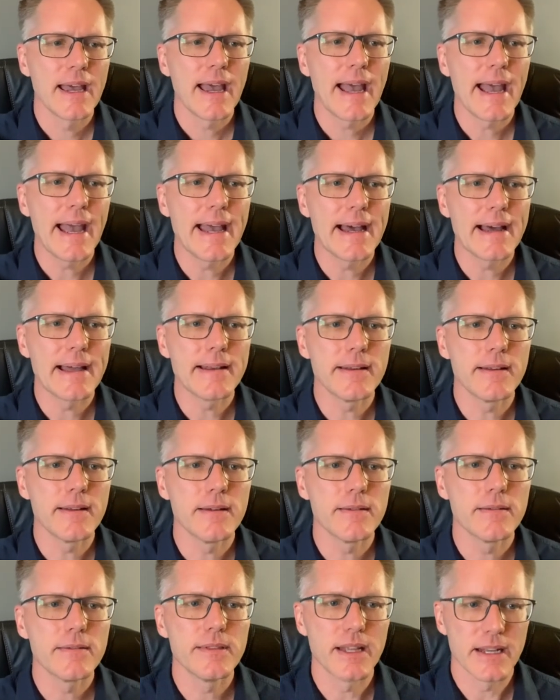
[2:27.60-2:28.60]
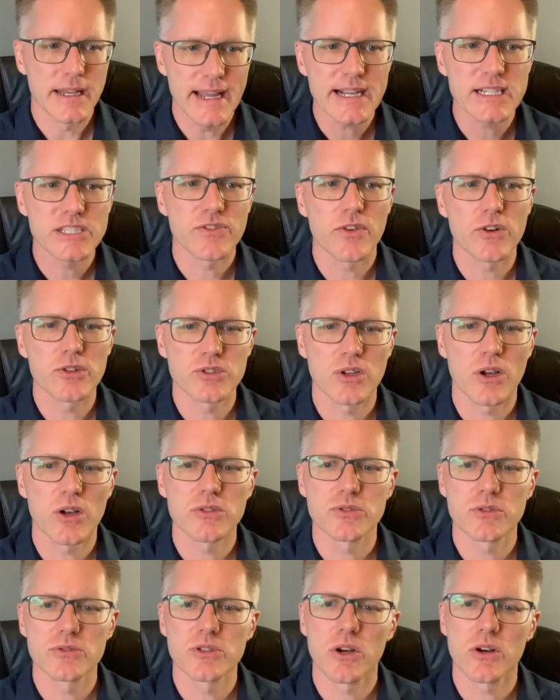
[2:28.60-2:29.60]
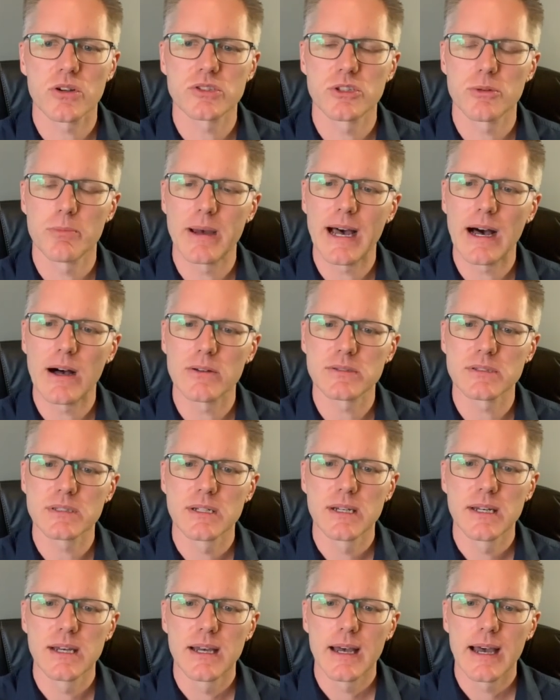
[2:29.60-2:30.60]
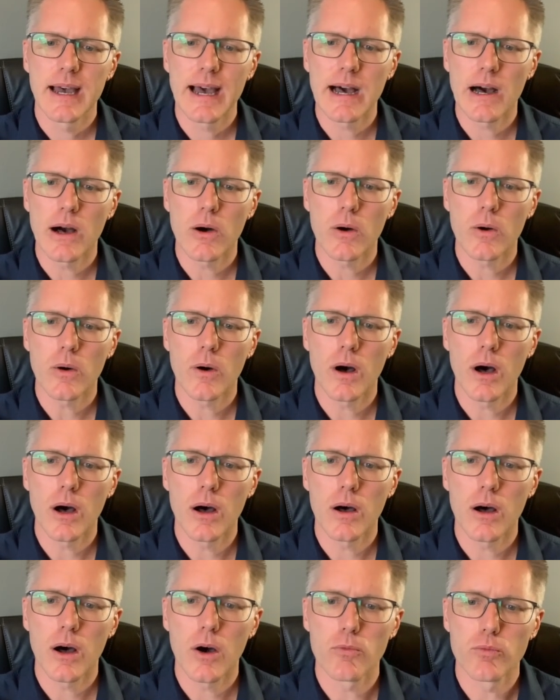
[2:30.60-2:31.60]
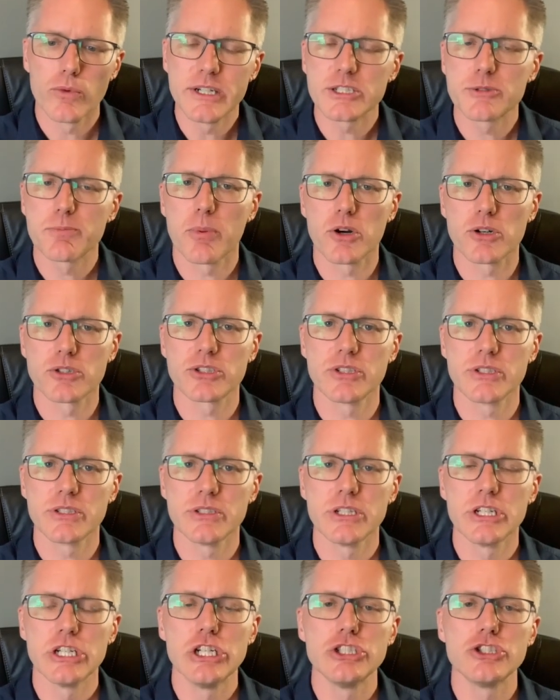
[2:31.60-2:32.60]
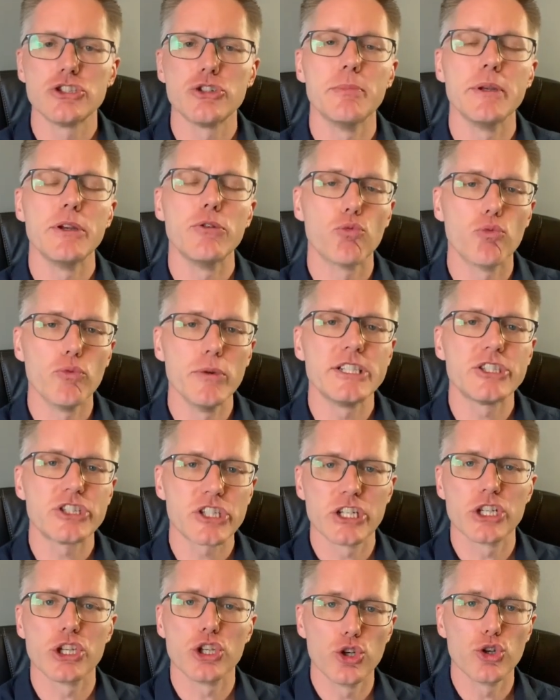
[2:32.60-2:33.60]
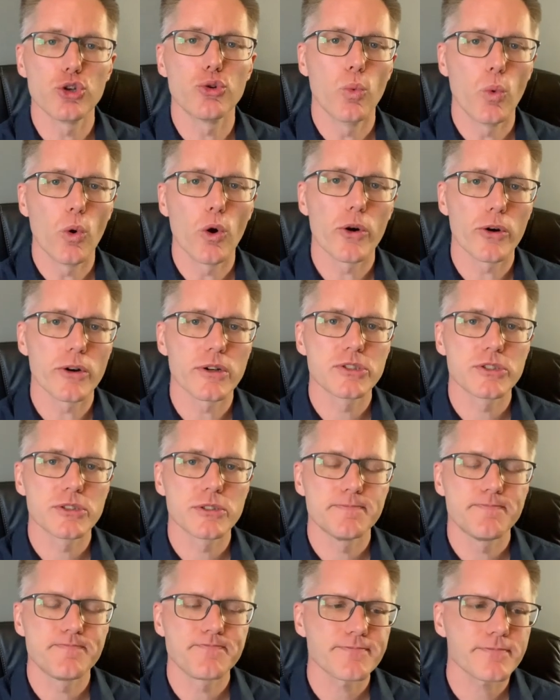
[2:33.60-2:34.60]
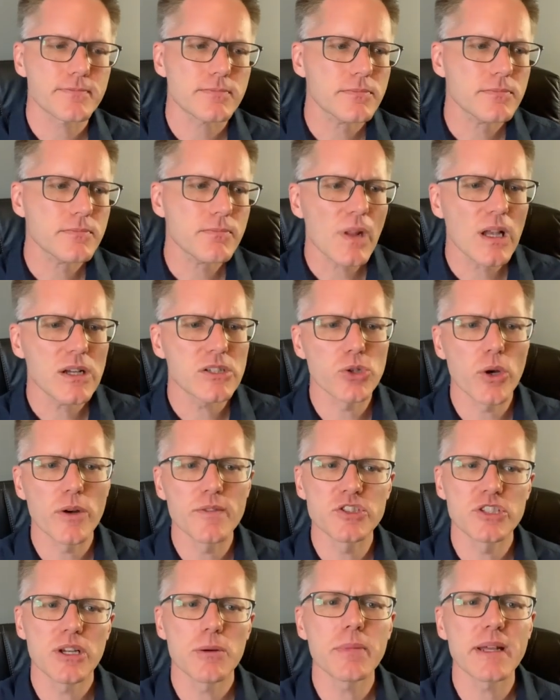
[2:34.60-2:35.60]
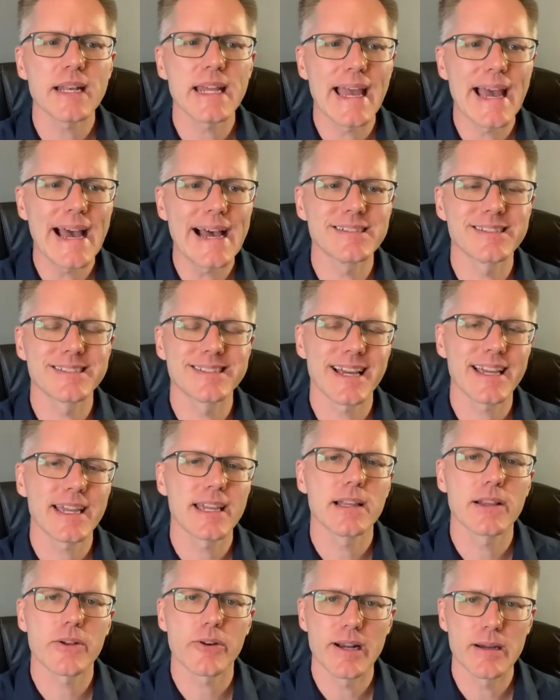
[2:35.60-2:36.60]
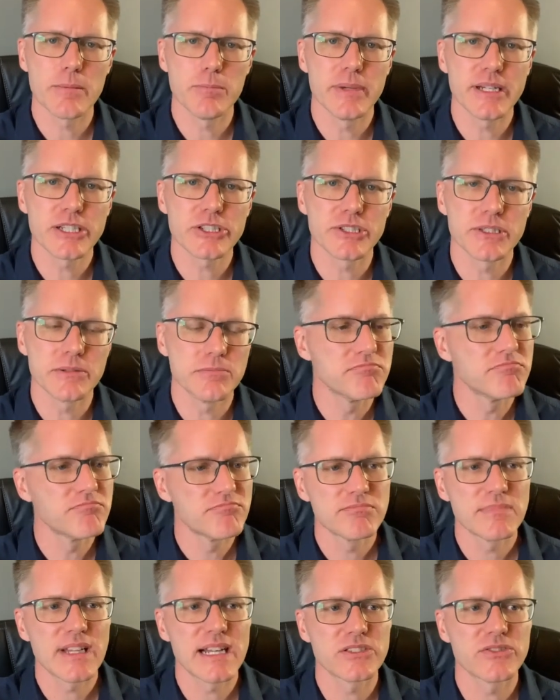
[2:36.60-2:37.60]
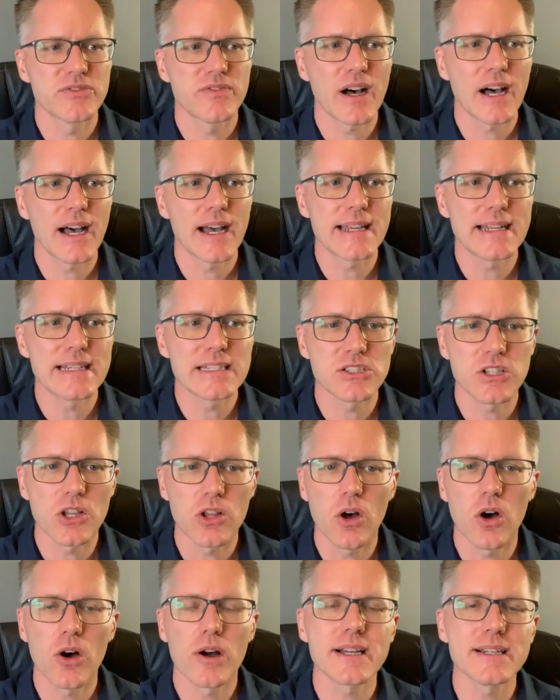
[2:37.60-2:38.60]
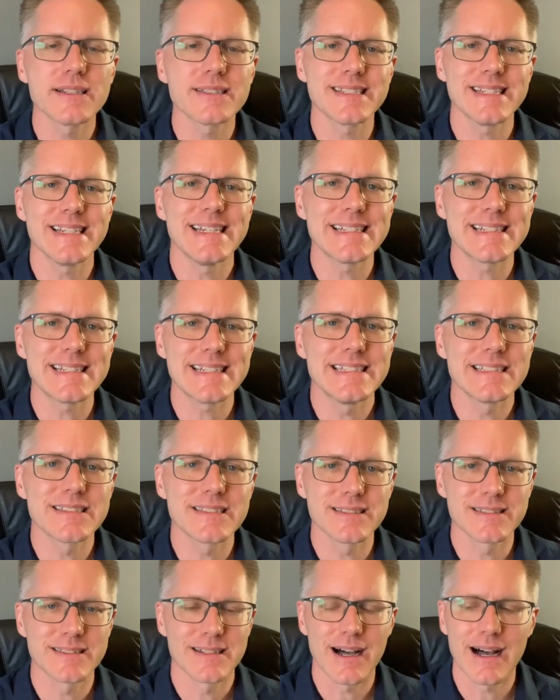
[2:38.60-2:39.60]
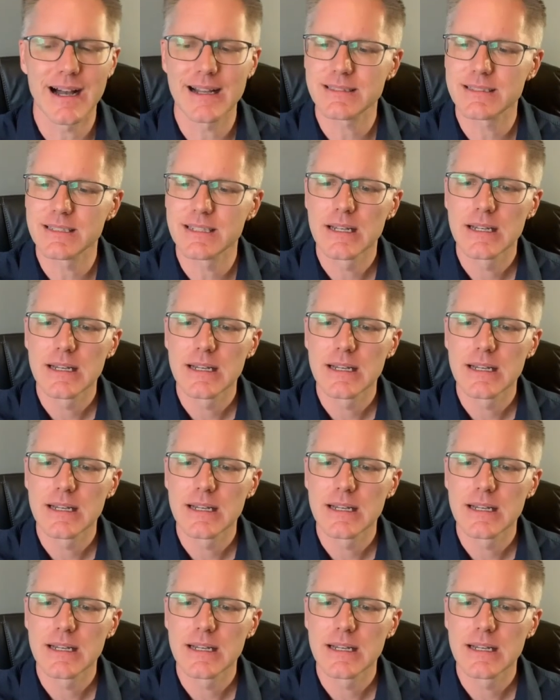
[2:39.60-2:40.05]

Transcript: And the next verse also talks about how a rich person should be rich in good works. So if somebody has secular ambition, that's fine, as long as it is not